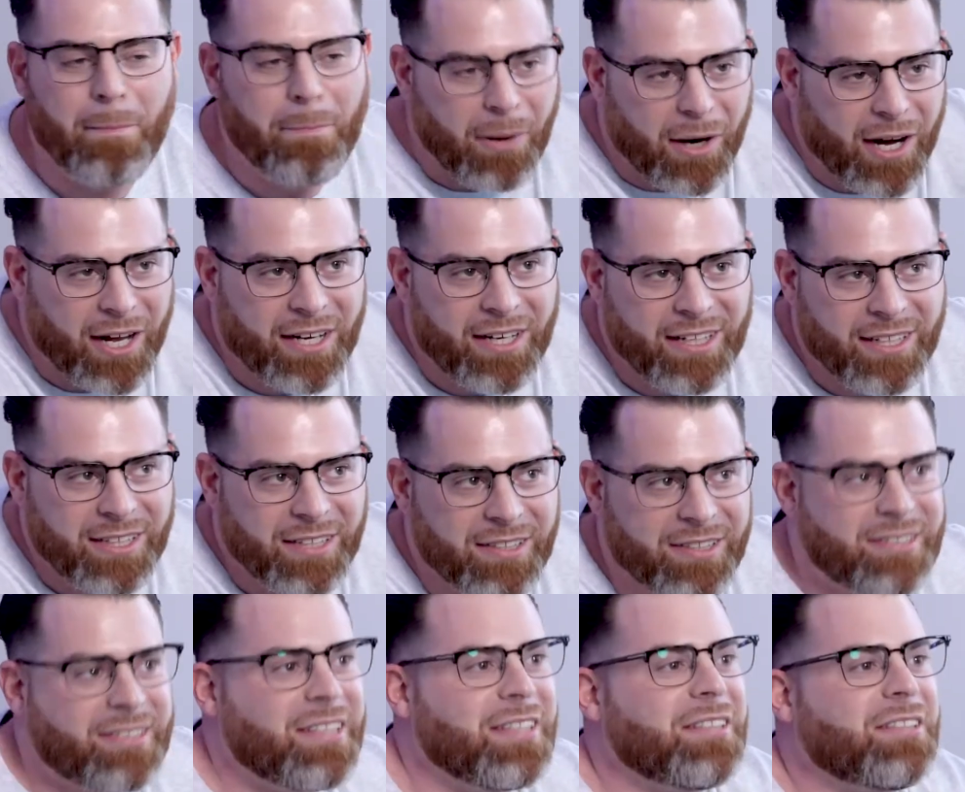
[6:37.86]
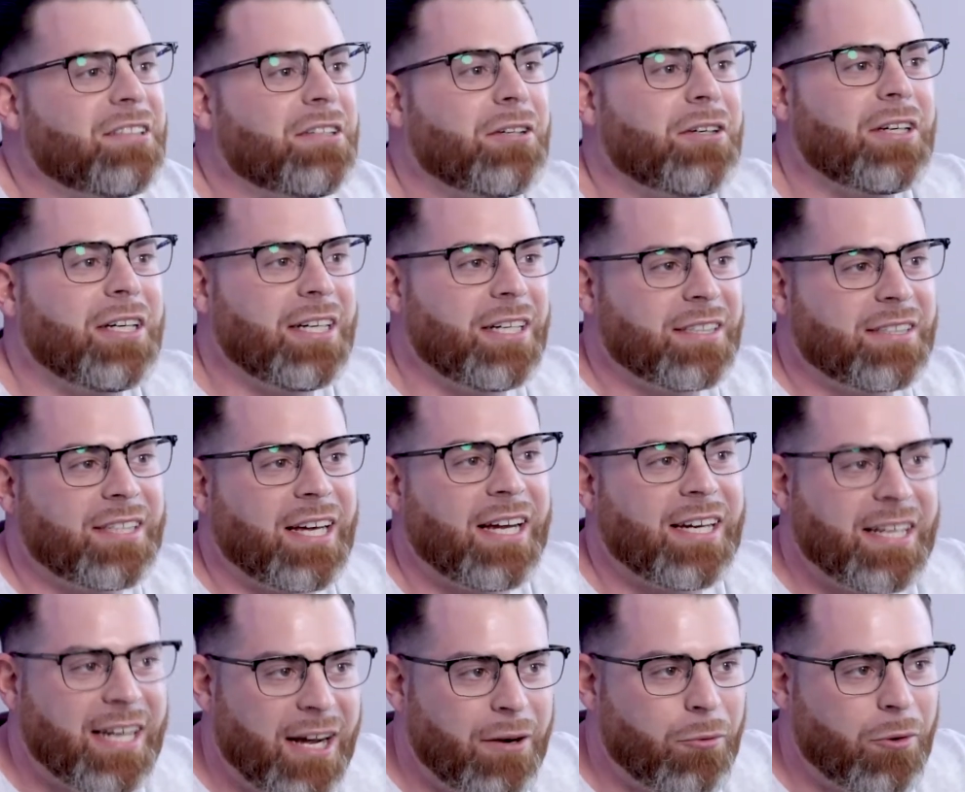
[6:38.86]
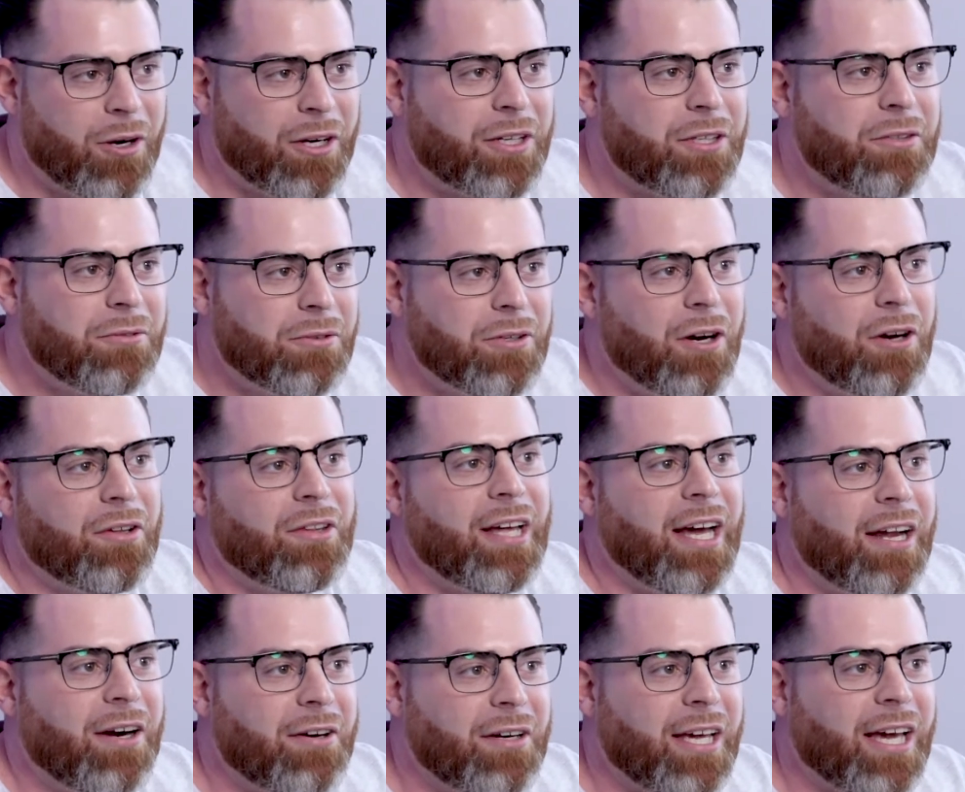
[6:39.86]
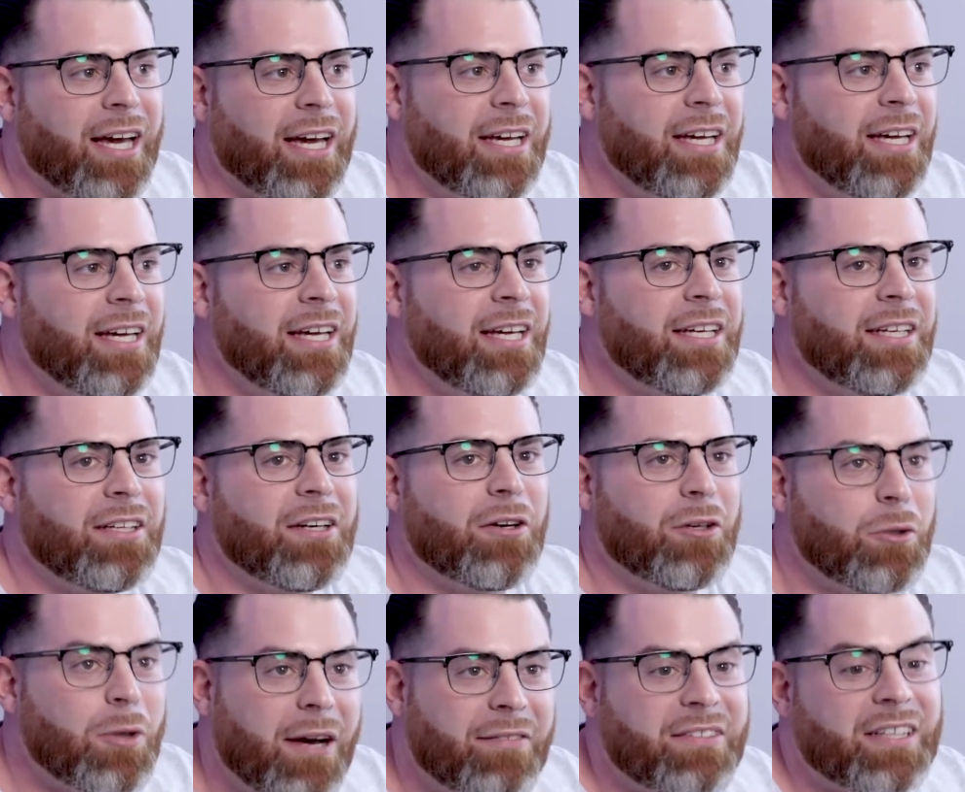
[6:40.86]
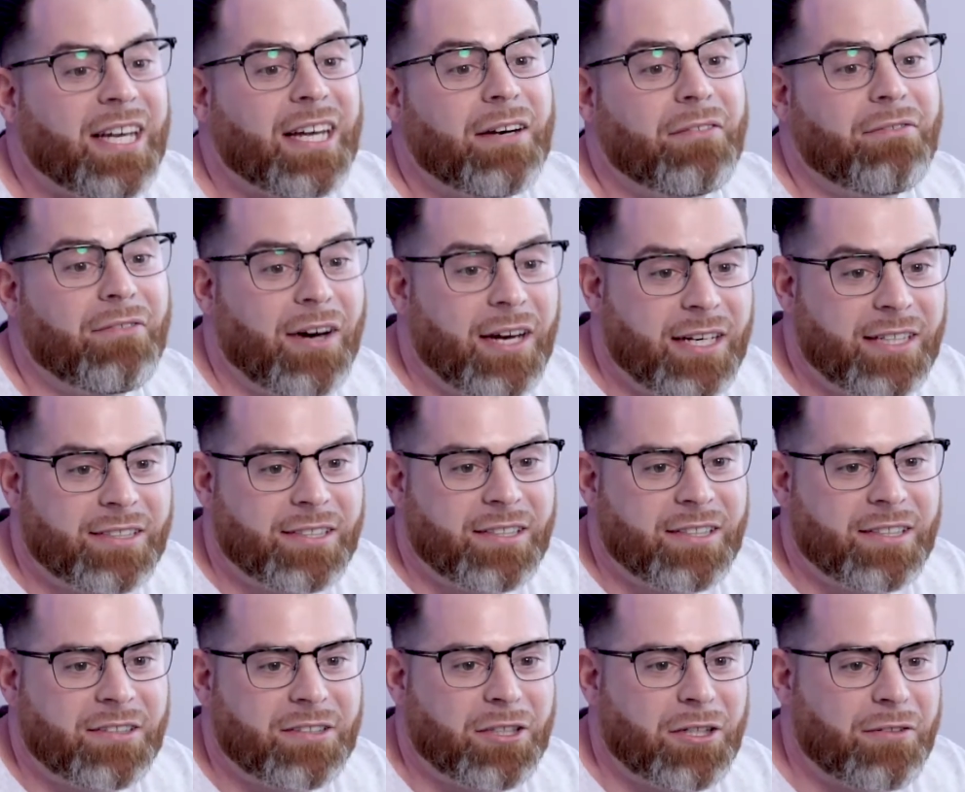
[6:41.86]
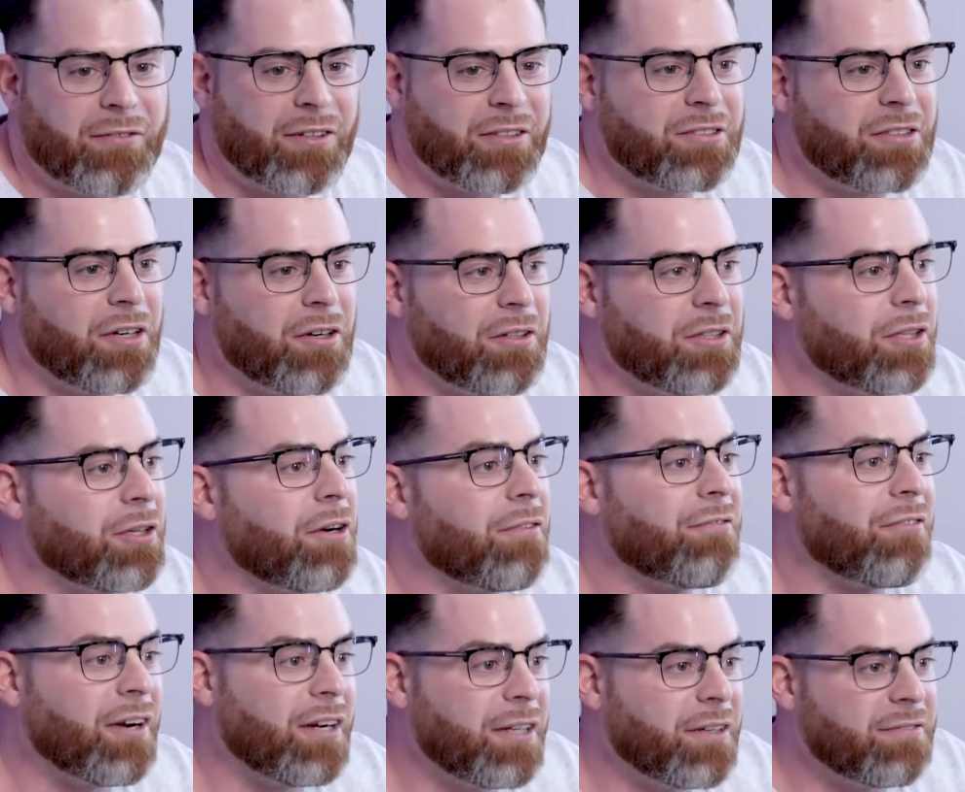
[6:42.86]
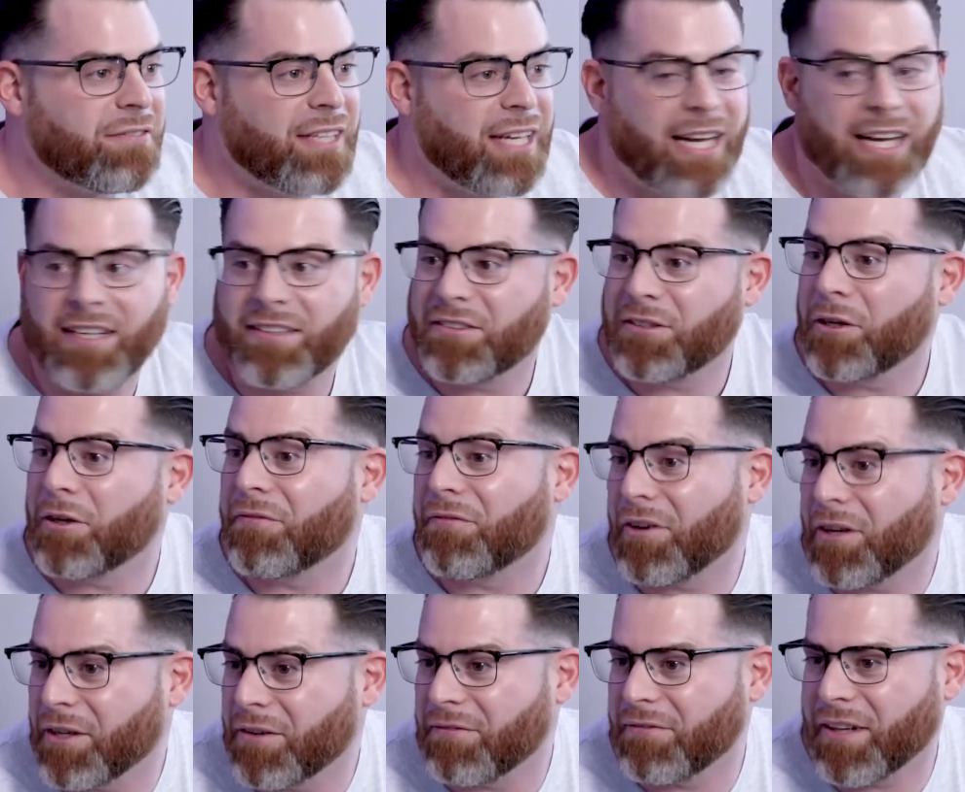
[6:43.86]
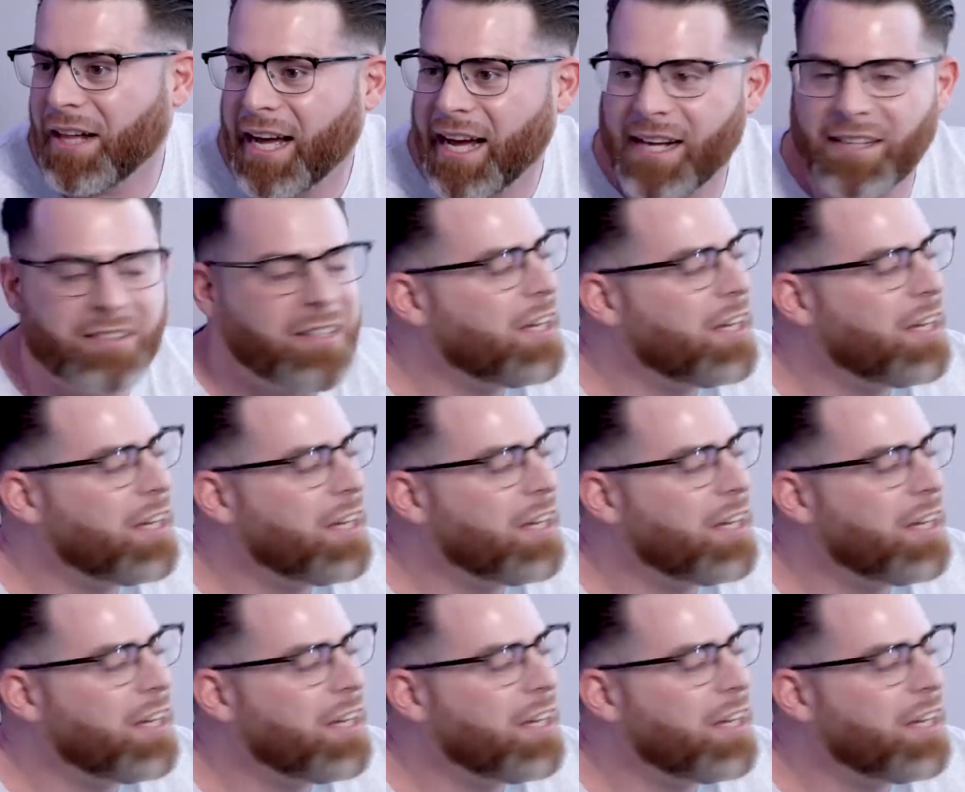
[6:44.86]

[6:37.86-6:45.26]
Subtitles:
But since you're in a tight network, you know that okay, you have to get invited to this server. So you're a friend of Dan's, you're a friend of Vlad's,